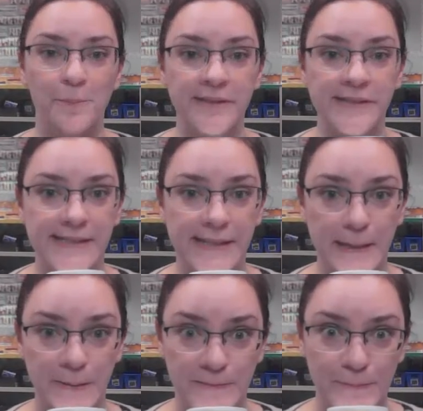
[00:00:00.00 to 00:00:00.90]

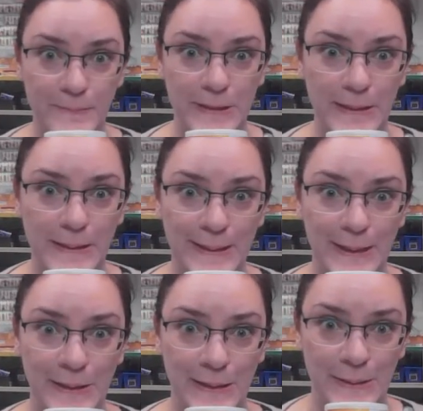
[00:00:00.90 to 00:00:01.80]
instead of
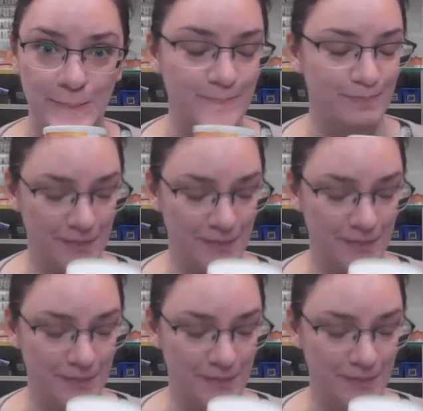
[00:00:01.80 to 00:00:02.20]
playing the